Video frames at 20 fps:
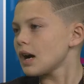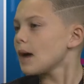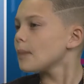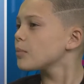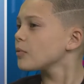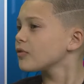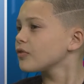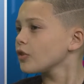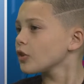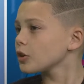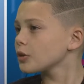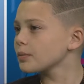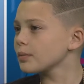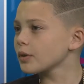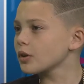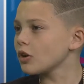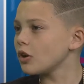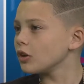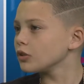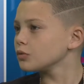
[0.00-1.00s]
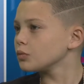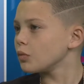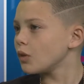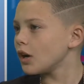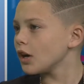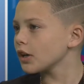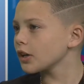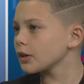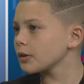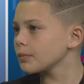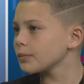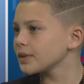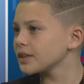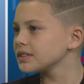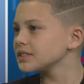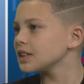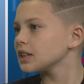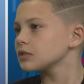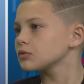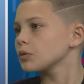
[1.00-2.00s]
I prefer to be called Juana
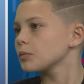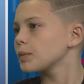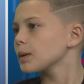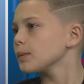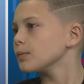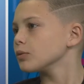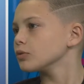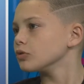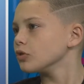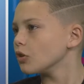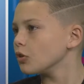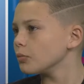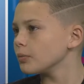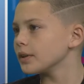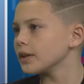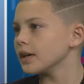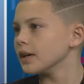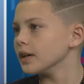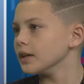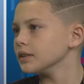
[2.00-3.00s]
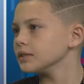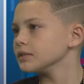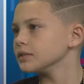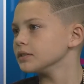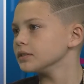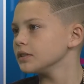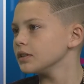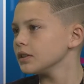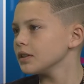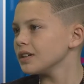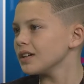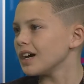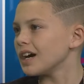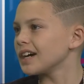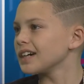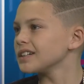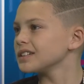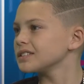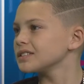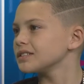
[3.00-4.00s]
because that's what people know me as, and
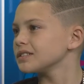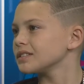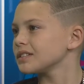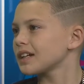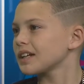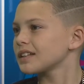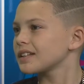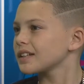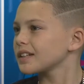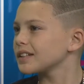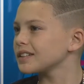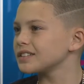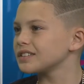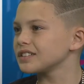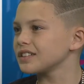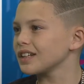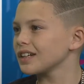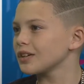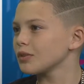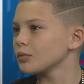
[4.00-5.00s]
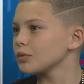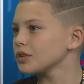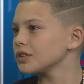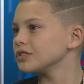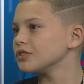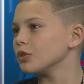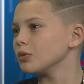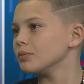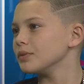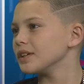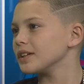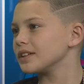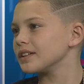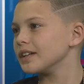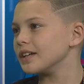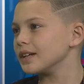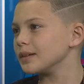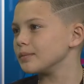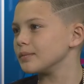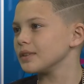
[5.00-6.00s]
I think it's like a really dope
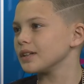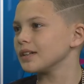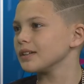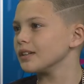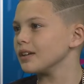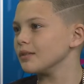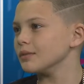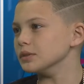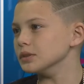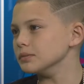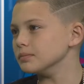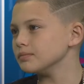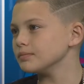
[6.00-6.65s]
nickname, and I love it.